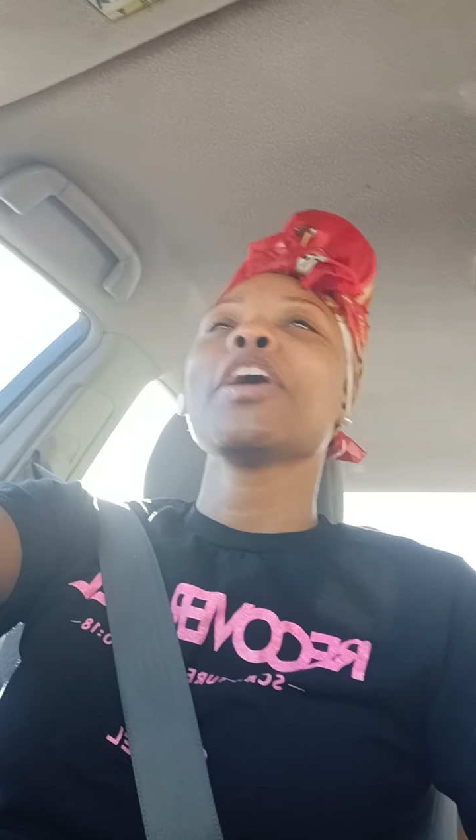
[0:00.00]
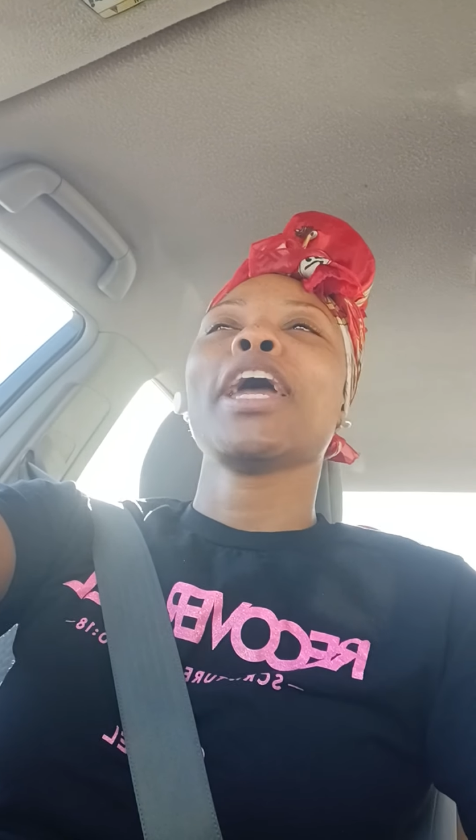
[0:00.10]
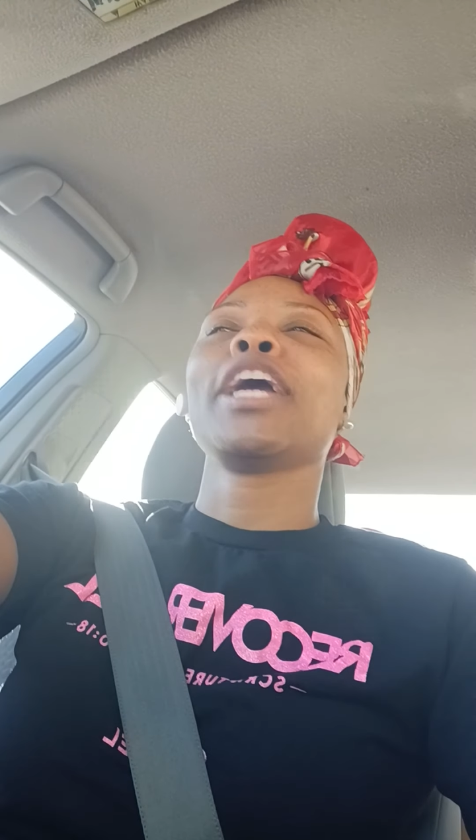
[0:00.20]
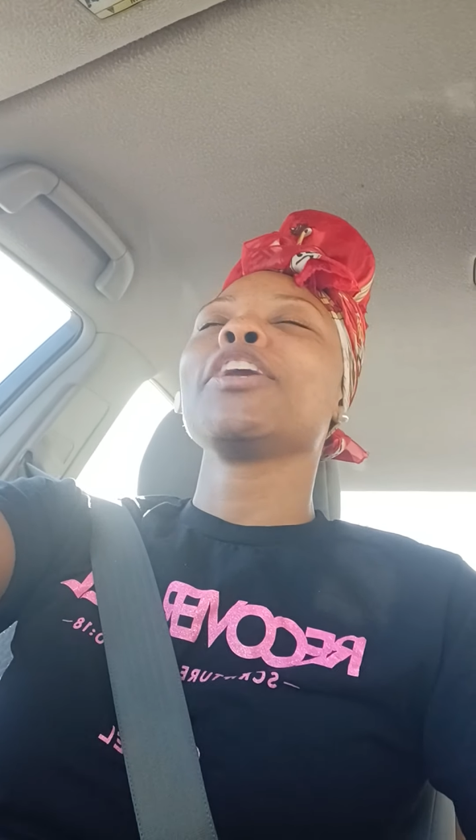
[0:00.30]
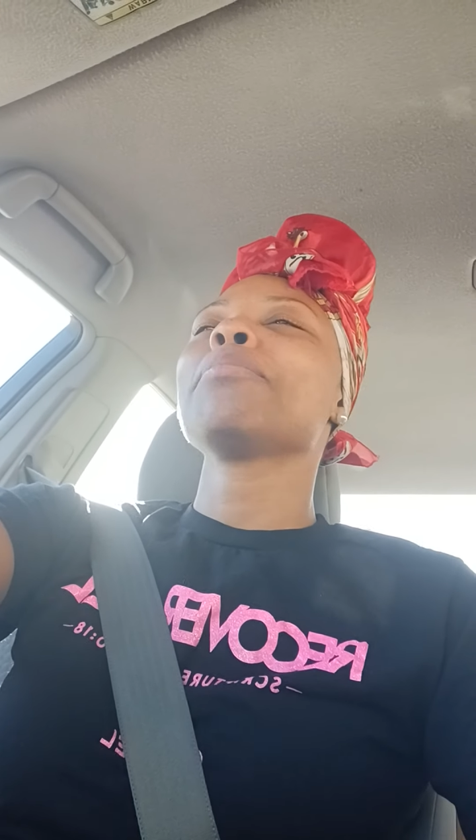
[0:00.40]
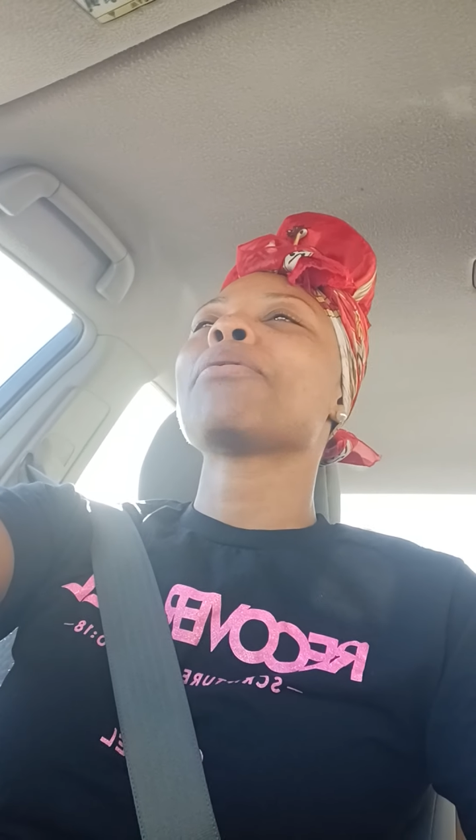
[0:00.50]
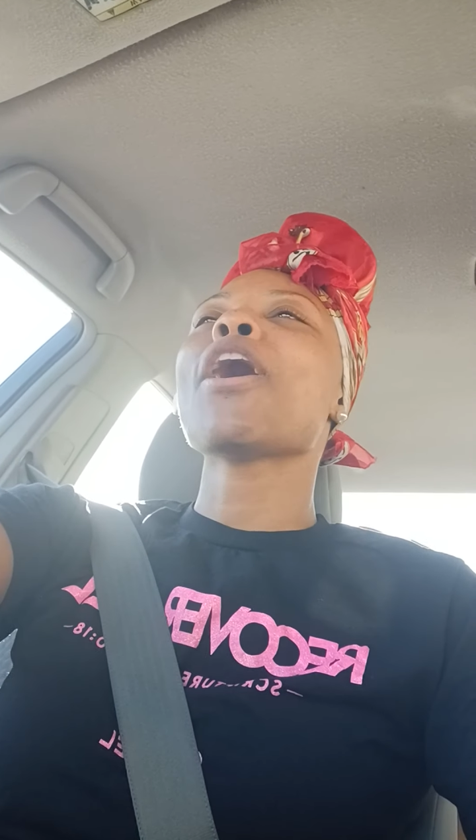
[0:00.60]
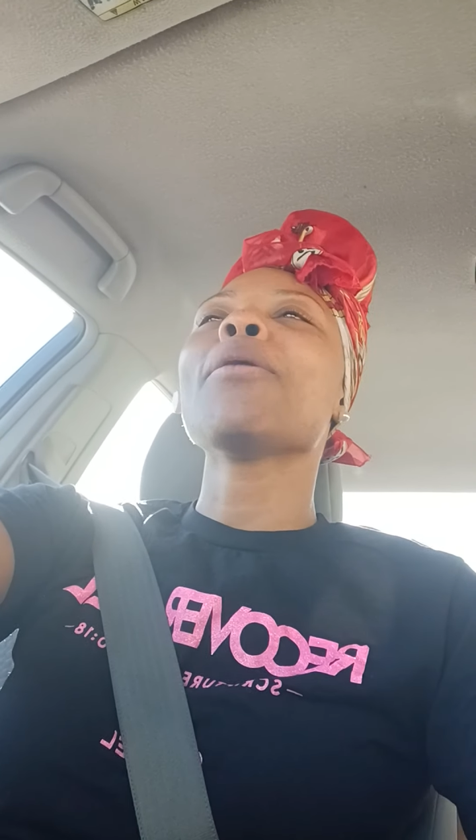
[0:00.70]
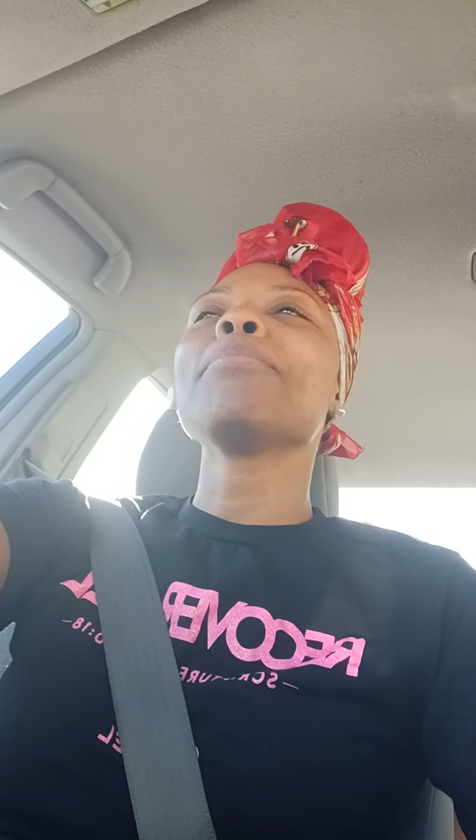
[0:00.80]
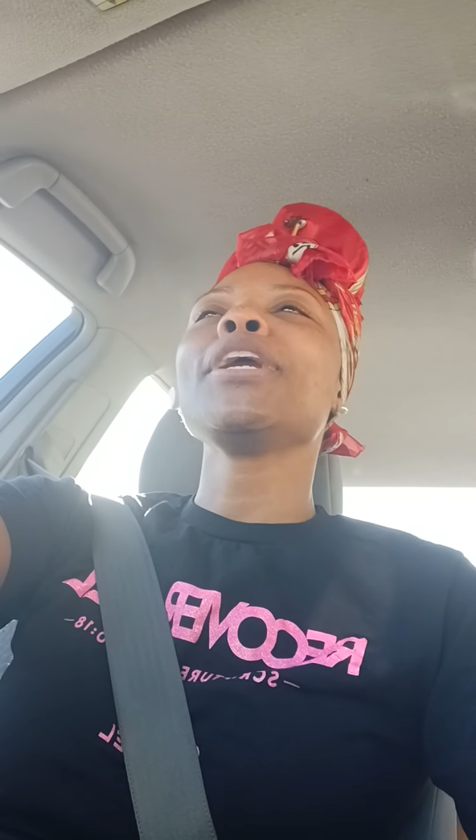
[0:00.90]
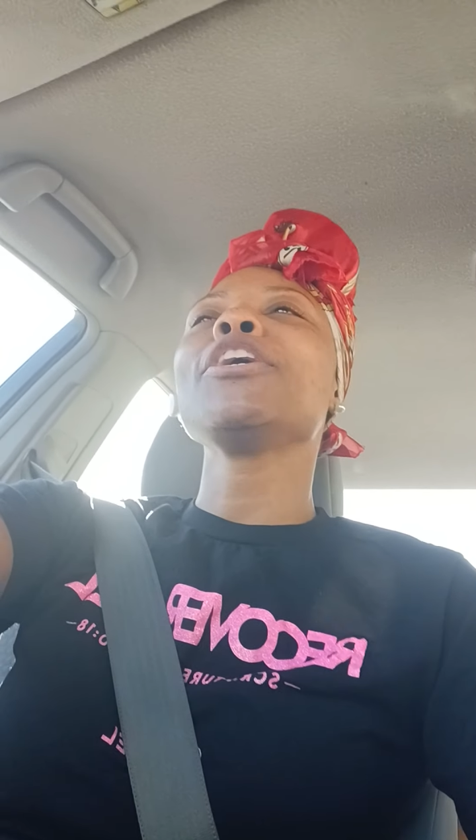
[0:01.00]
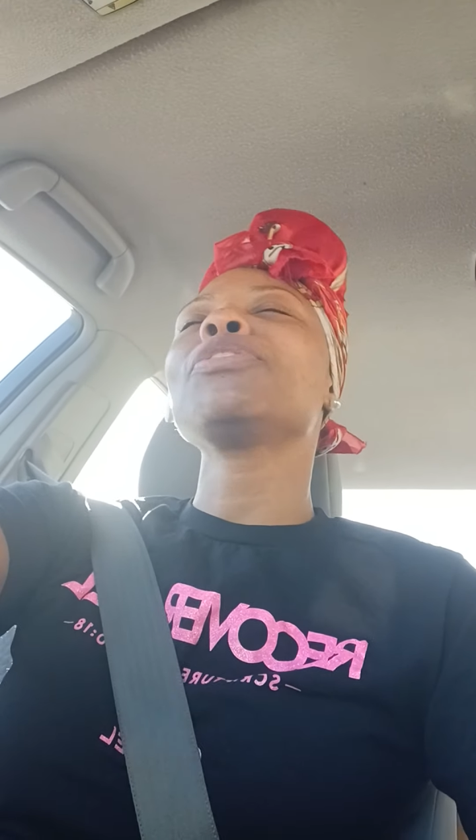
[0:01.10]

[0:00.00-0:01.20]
you brought me